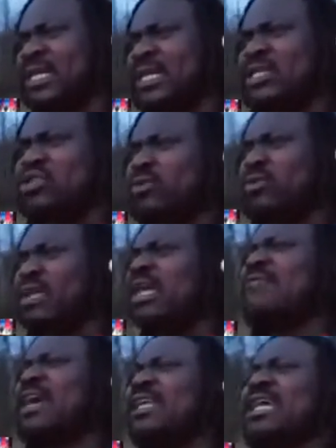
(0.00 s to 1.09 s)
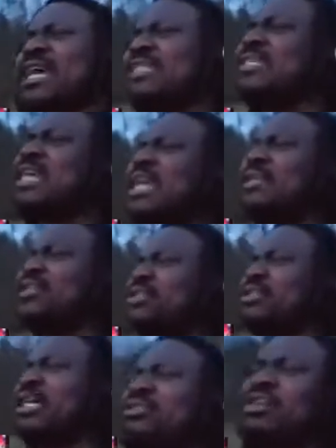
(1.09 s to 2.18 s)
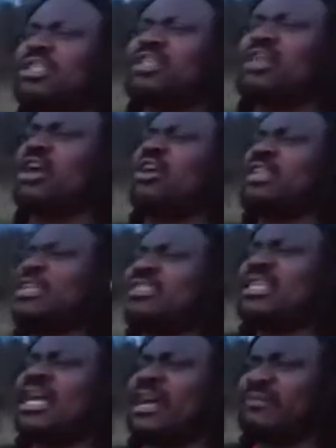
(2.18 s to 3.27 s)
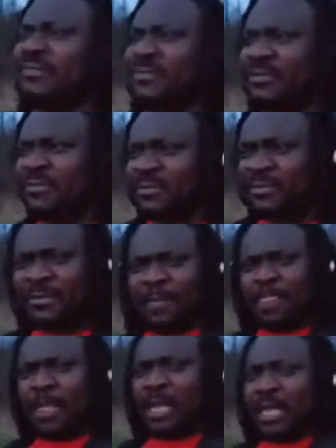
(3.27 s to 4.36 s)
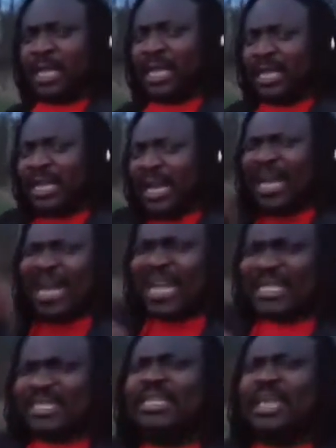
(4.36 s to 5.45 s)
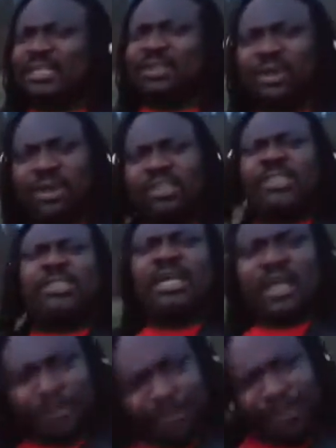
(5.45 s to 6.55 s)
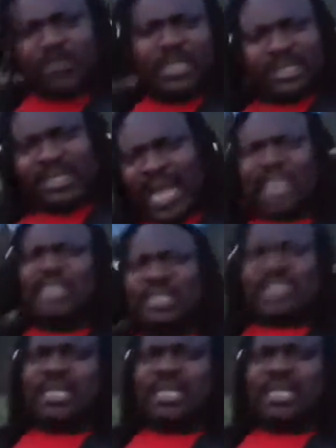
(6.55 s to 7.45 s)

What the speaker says: So whenever they are telling you they know the God they serve, in their hearts they know the deity they